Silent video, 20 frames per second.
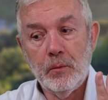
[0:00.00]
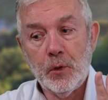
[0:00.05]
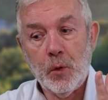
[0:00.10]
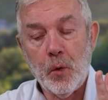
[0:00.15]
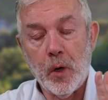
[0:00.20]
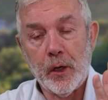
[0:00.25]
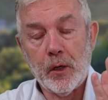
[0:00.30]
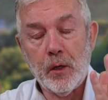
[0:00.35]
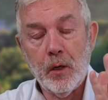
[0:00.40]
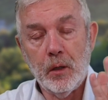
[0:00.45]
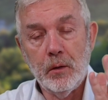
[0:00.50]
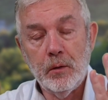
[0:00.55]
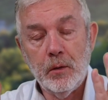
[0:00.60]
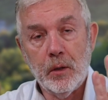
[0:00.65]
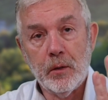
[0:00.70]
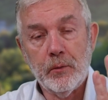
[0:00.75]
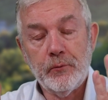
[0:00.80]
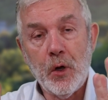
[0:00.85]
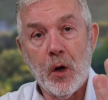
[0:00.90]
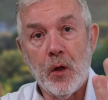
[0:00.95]
quite a
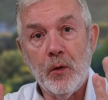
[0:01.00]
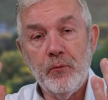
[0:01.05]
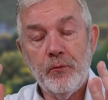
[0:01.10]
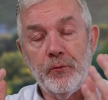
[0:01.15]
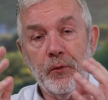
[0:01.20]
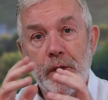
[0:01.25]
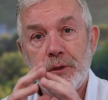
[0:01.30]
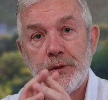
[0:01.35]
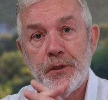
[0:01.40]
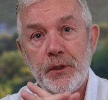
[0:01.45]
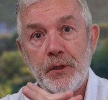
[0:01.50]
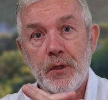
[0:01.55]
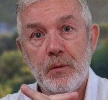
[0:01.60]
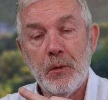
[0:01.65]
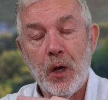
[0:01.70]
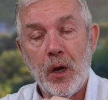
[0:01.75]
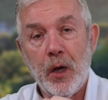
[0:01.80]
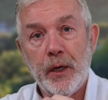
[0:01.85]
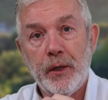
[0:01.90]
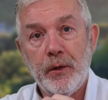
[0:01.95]
lot of conflict in your
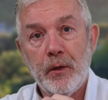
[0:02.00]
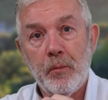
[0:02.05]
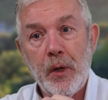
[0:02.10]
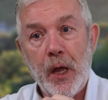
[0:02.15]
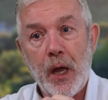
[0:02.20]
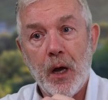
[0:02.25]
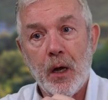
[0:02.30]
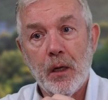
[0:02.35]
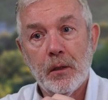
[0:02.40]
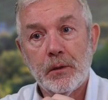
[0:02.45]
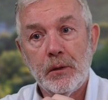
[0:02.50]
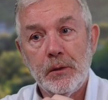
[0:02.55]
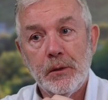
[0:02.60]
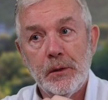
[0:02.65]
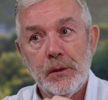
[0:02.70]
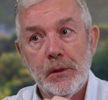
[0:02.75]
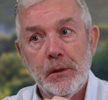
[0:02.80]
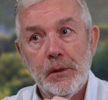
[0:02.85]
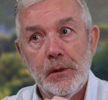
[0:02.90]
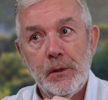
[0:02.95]
mind about
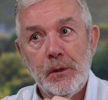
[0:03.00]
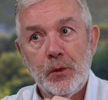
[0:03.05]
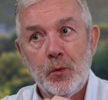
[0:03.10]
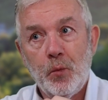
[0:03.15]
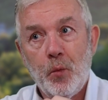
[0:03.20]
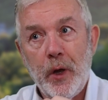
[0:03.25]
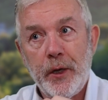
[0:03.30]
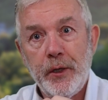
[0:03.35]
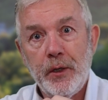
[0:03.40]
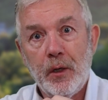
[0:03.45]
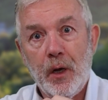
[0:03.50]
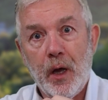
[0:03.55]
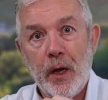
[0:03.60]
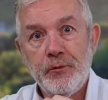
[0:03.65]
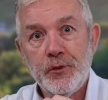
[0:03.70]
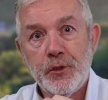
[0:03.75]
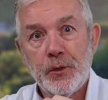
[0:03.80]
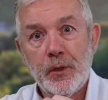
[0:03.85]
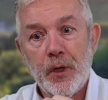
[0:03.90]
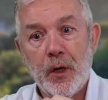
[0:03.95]
where your life
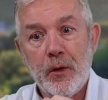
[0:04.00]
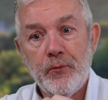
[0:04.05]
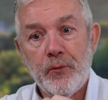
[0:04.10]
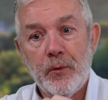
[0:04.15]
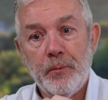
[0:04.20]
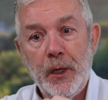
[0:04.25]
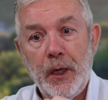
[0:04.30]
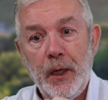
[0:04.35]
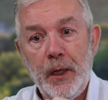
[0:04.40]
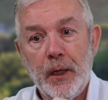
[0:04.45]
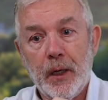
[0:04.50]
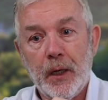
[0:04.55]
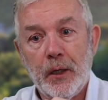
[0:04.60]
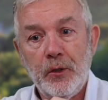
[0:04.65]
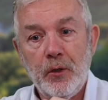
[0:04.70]
should go from here.